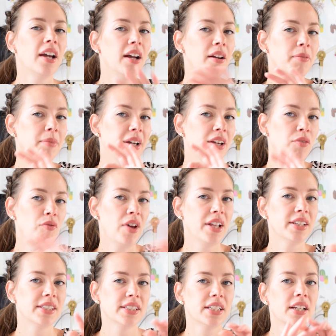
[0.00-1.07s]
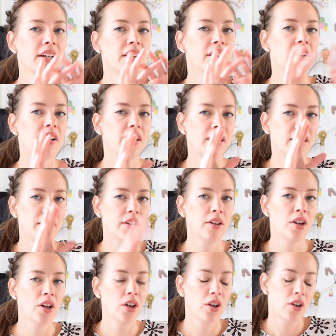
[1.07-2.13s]
and my events
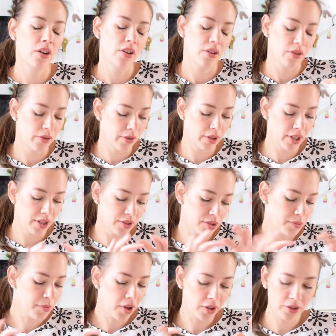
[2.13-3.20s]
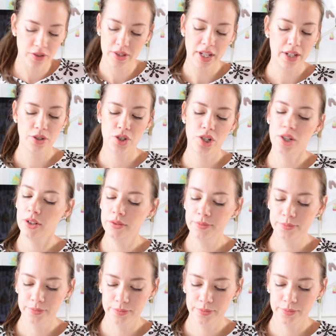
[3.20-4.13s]
in a smaller section.